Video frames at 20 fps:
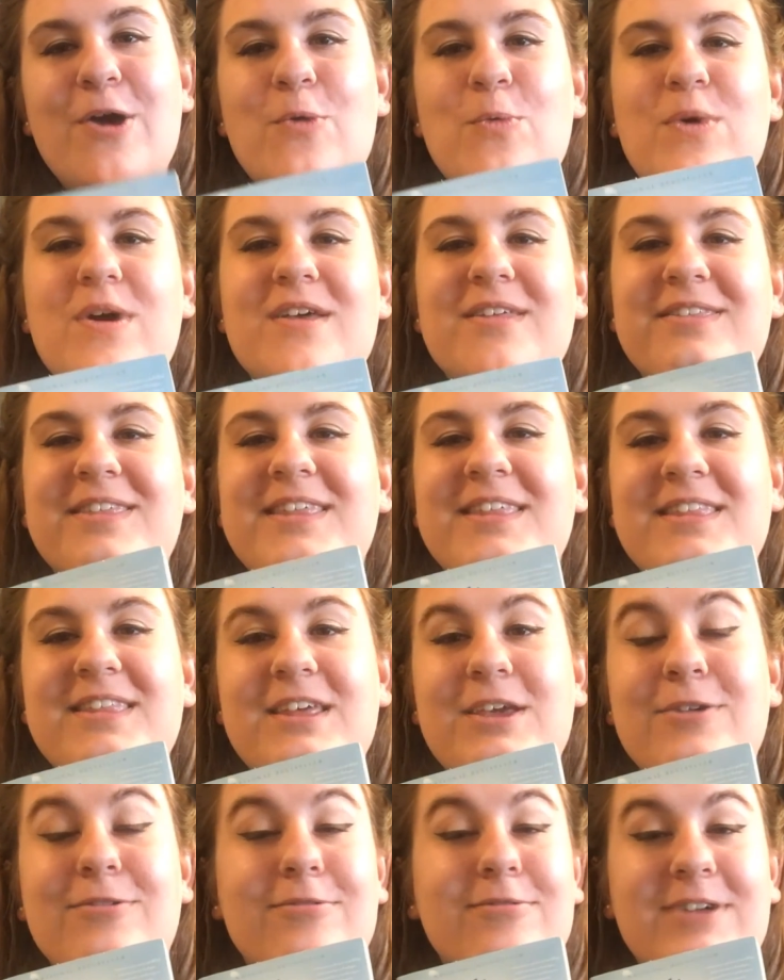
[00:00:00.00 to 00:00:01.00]
with
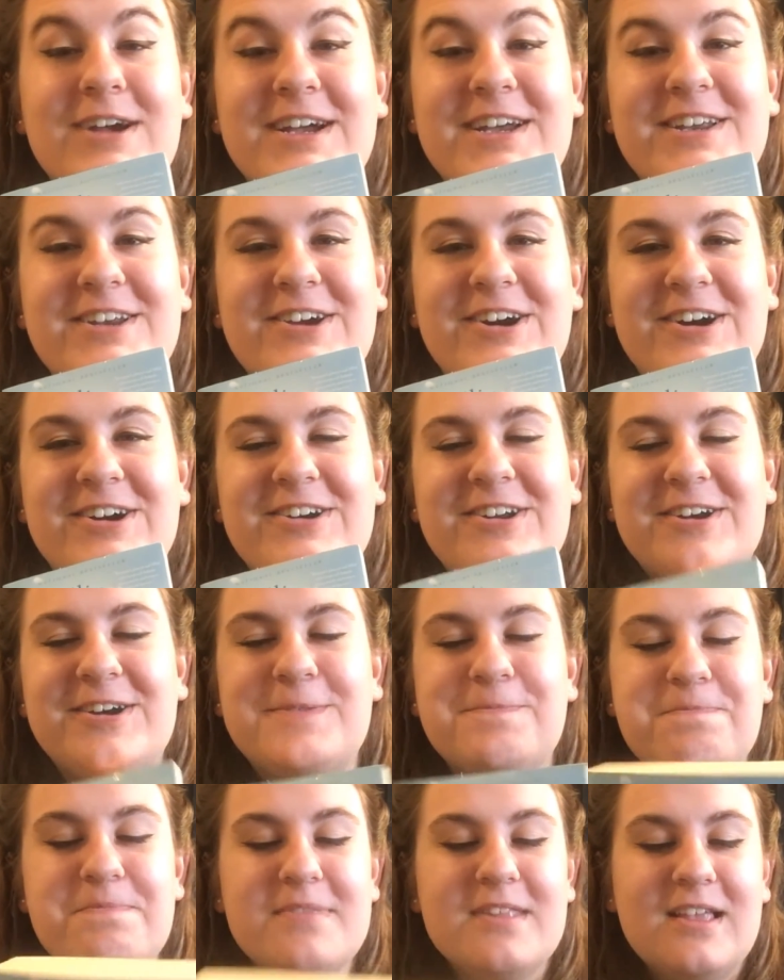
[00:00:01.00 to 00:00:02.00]
the Rugged Gardener.
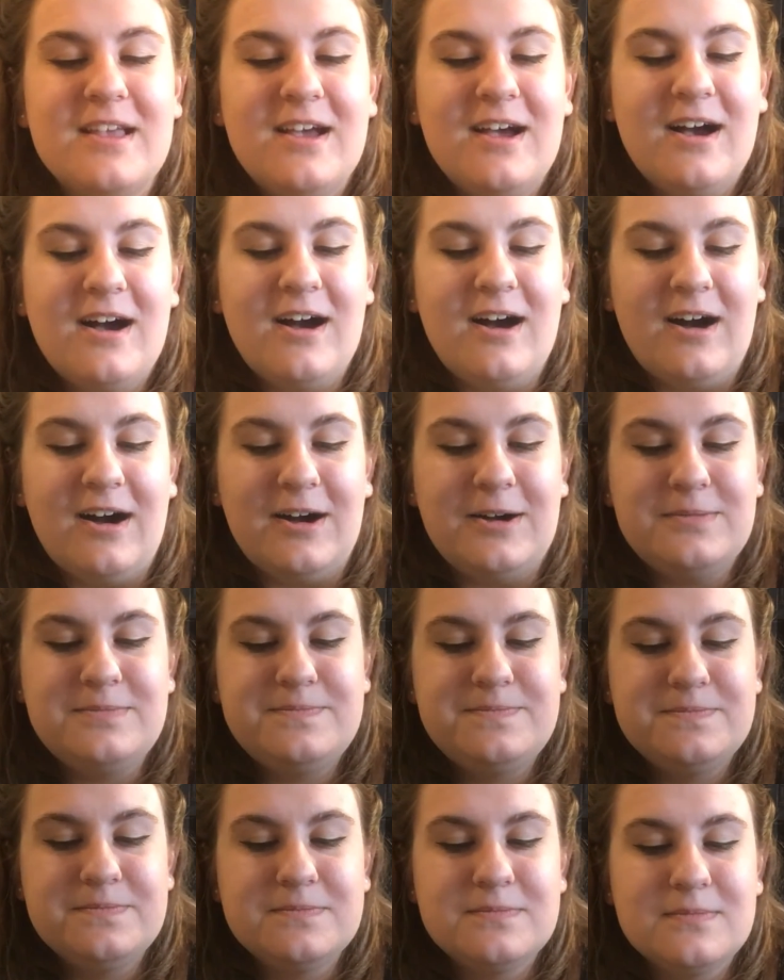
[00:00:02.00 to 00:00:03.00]

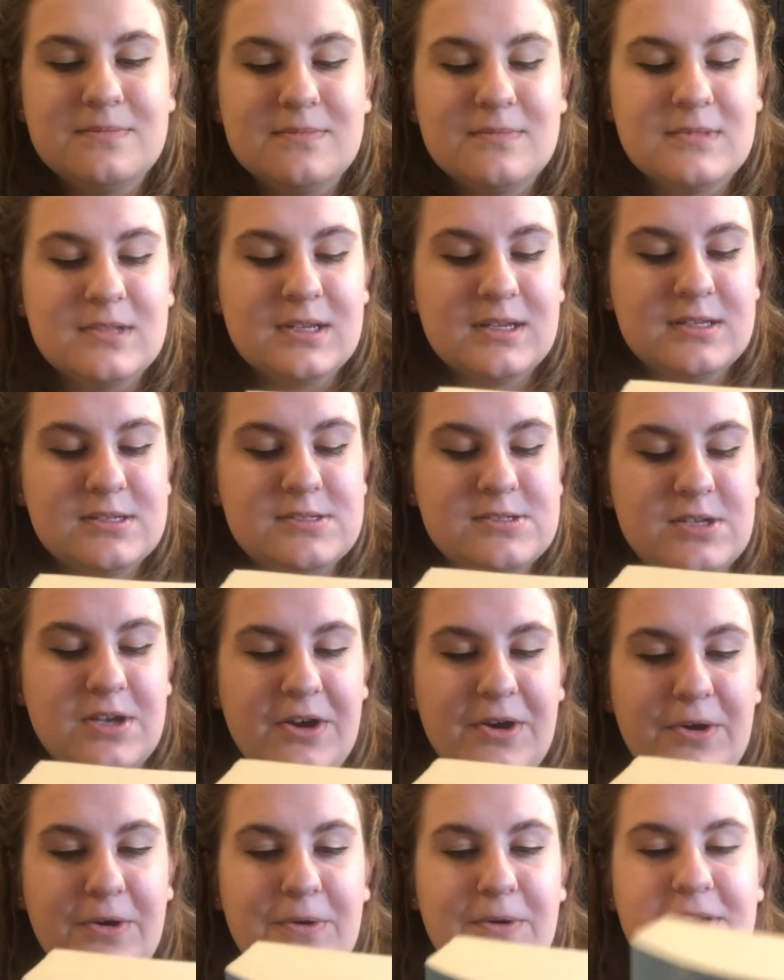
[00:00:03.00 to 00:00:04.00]
Um,
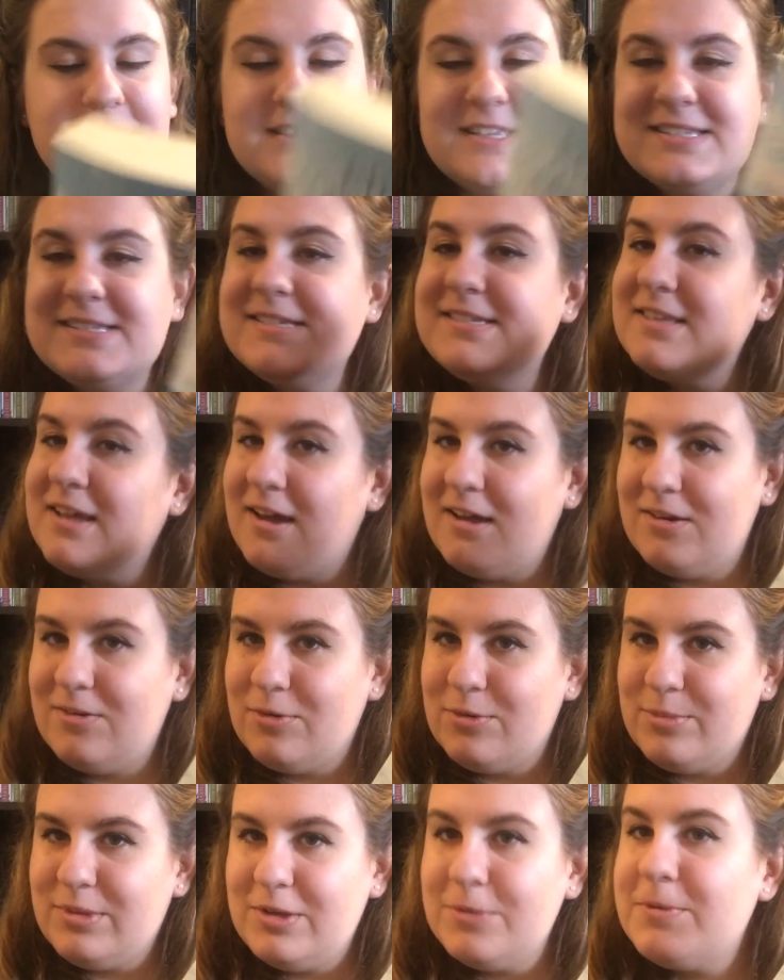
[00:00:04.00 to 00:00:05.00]
so this is not
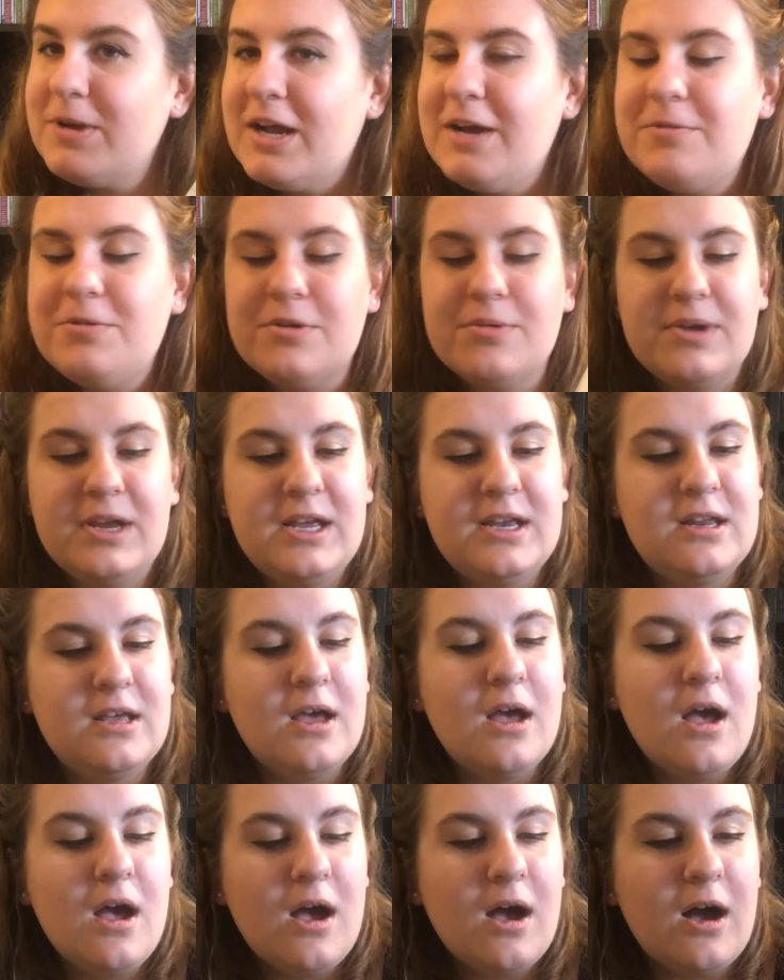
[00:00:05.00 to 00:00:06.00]
normally what I would read,
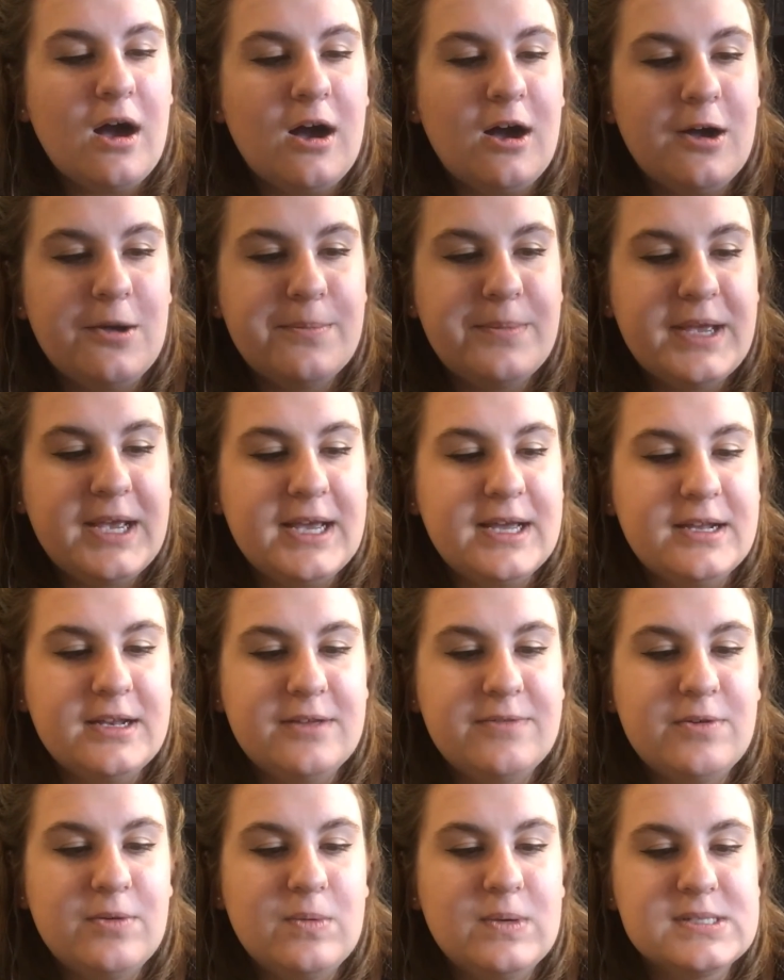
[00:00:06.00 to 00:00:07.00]
and
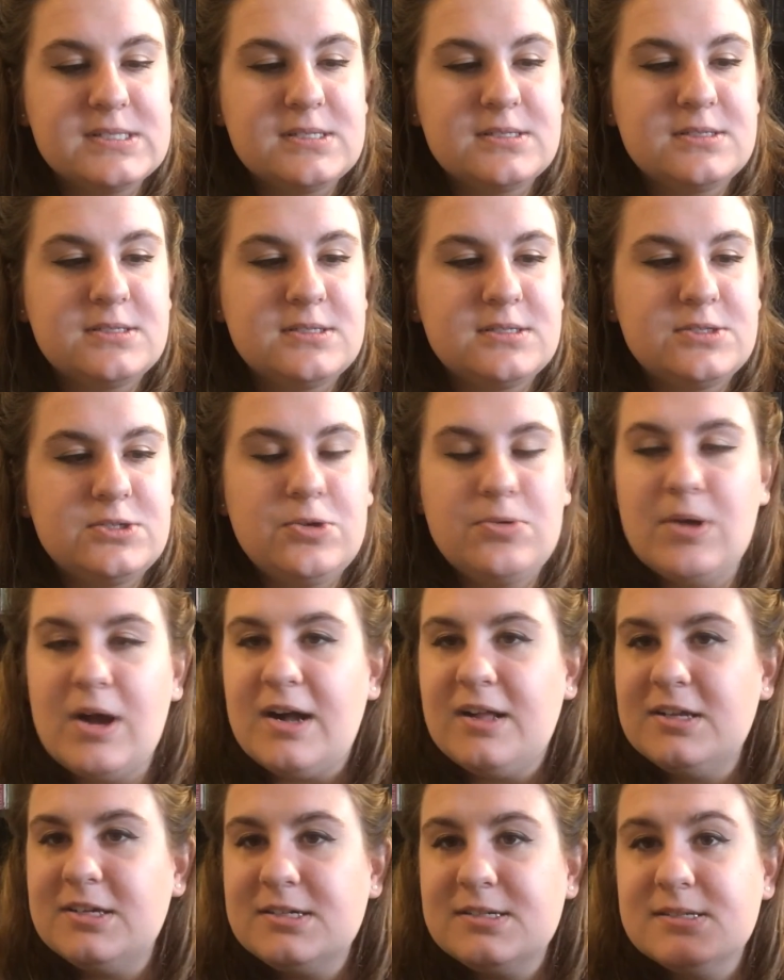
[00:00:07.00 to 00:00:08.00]
if it wasn't $2,
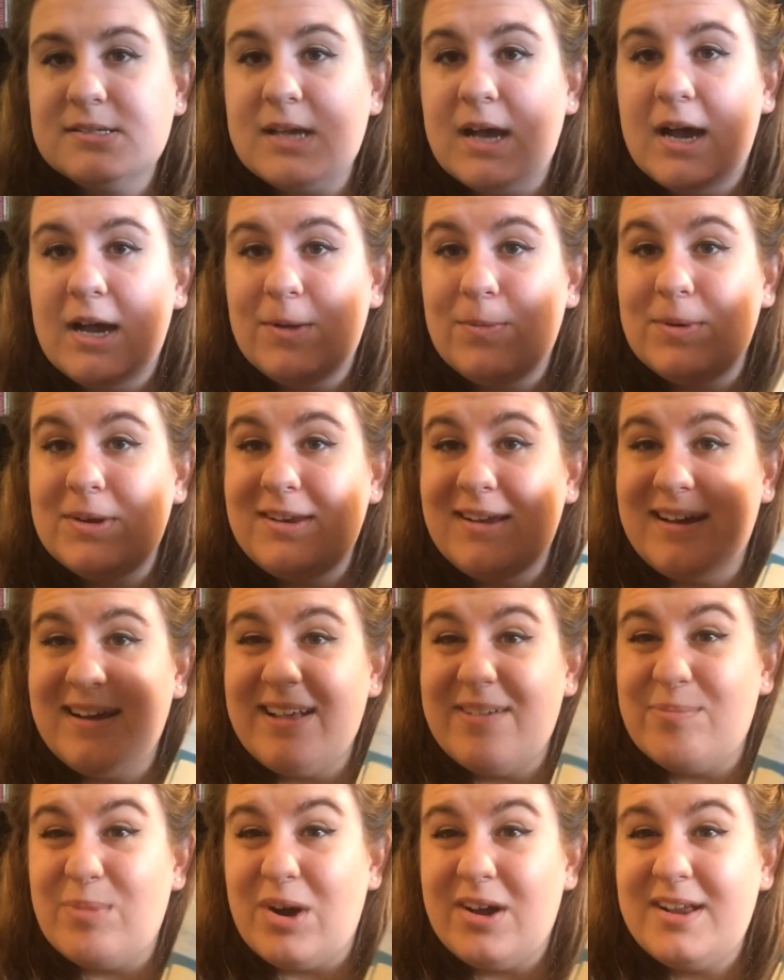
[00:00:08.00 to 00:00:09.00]
I would not
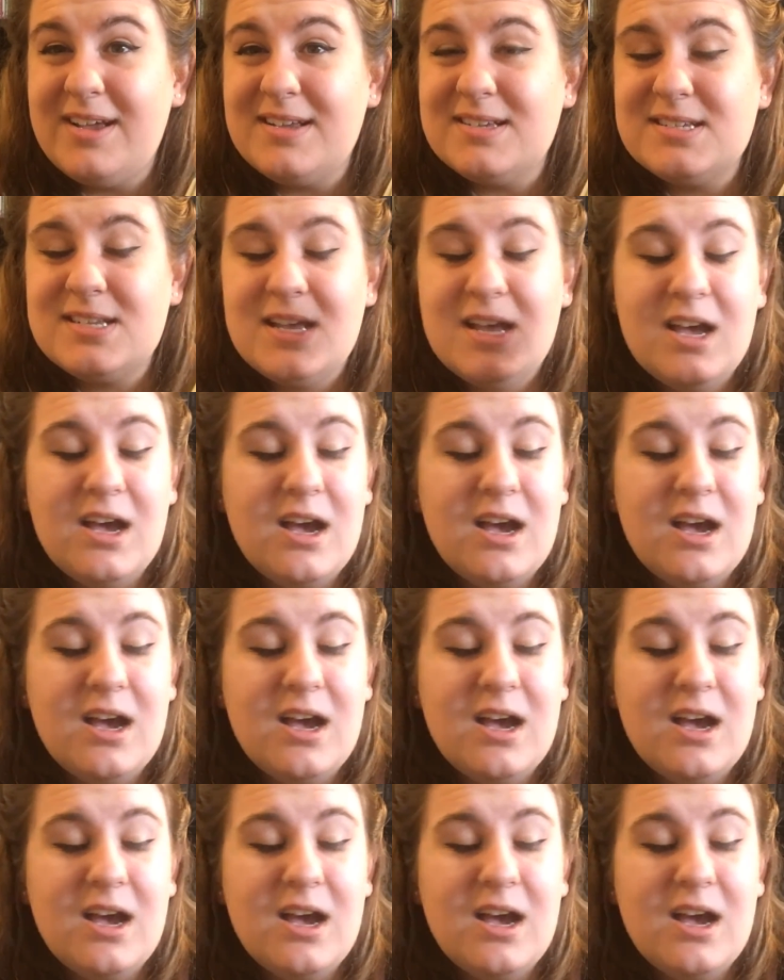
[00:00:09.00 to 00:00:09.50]
have bought it.